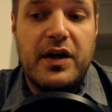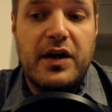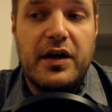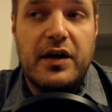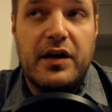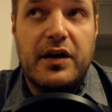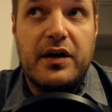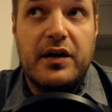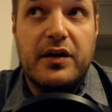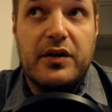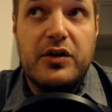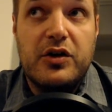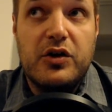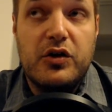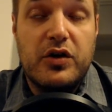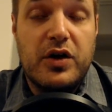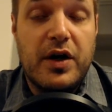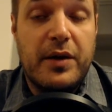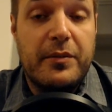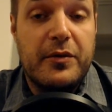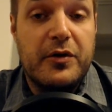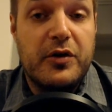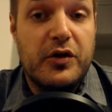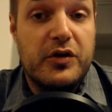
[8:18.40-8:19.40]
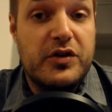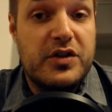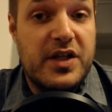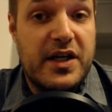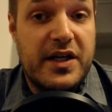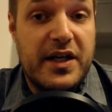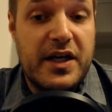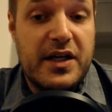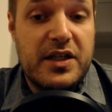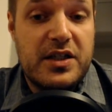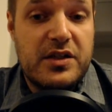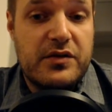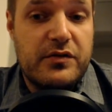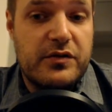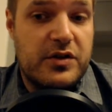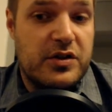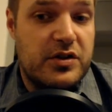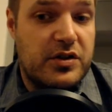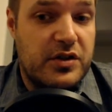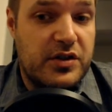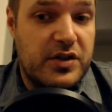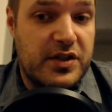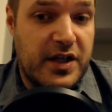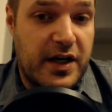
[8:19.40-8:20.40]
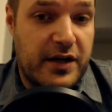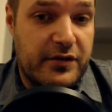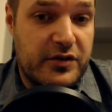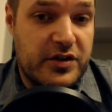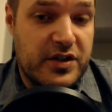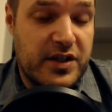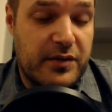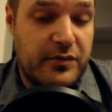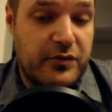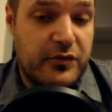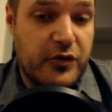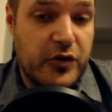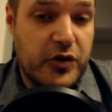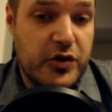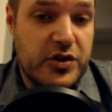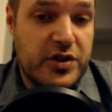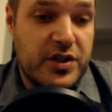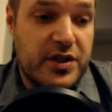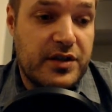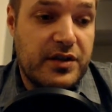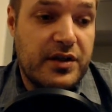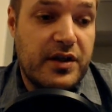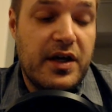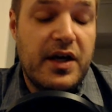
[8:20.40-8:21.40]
cucumber.js, which is the JavaScript version,